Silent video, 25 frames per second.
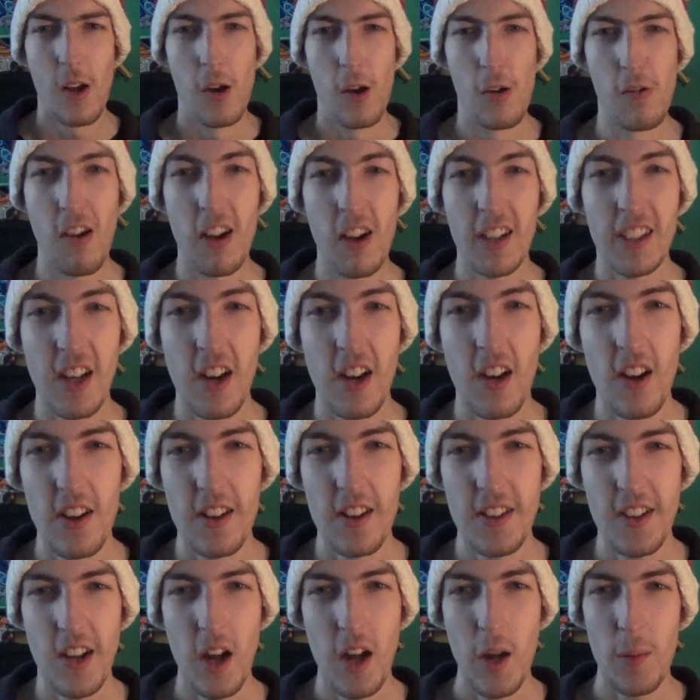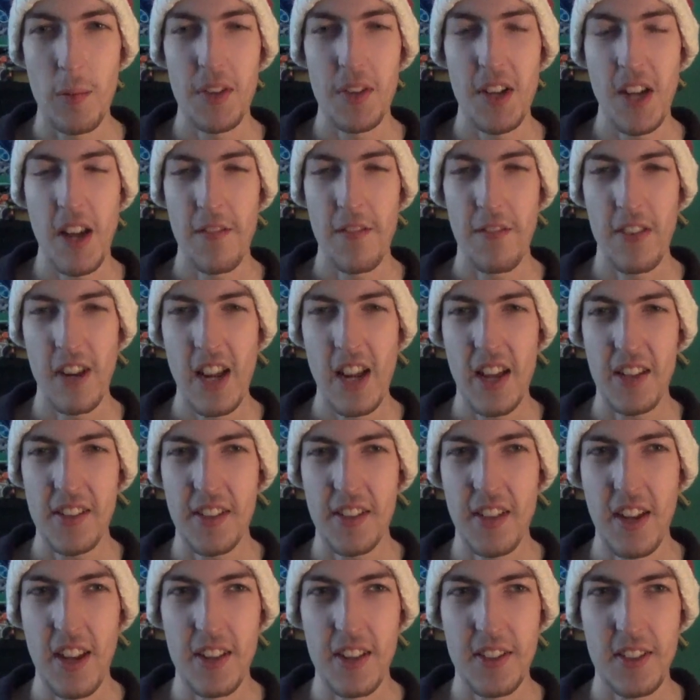Alright guys, I'm GMVS
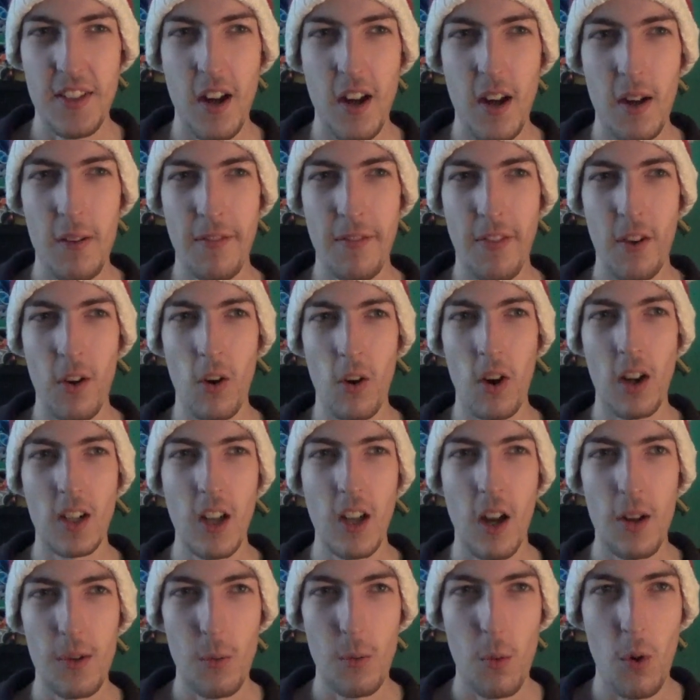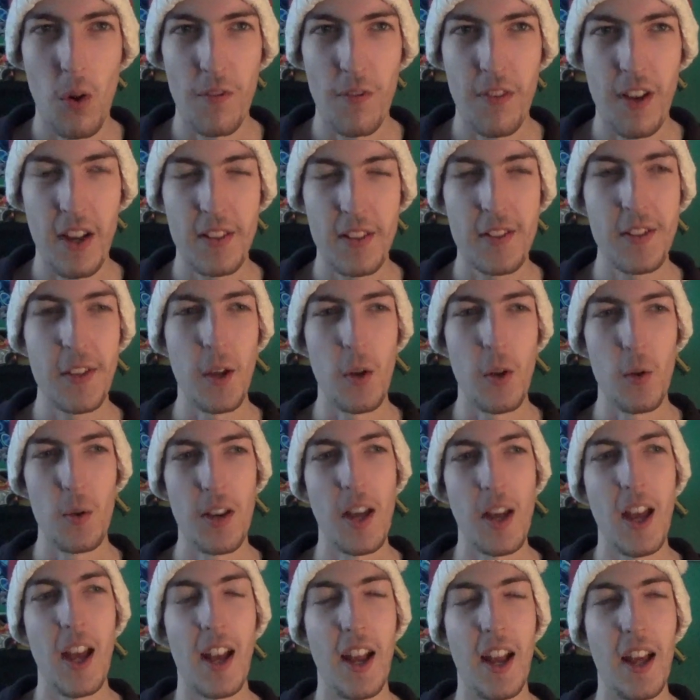and it's time for a Garden Warfare 2
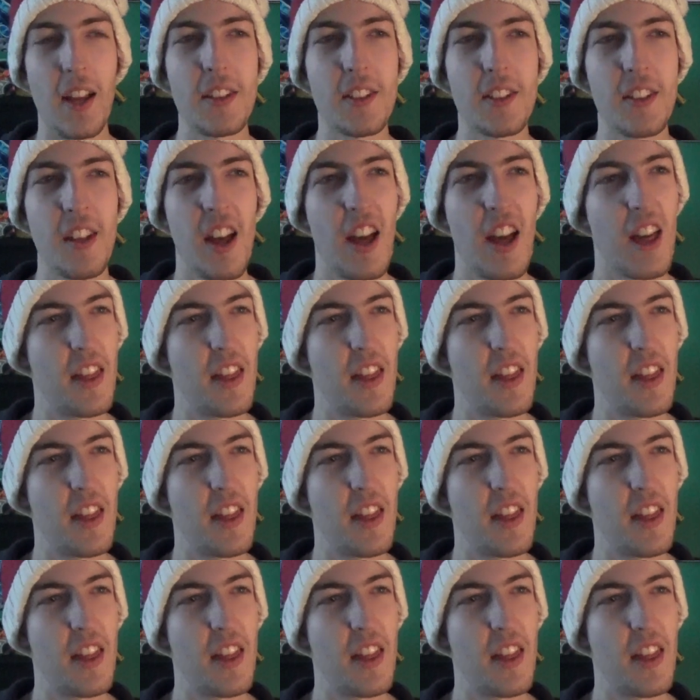tier list.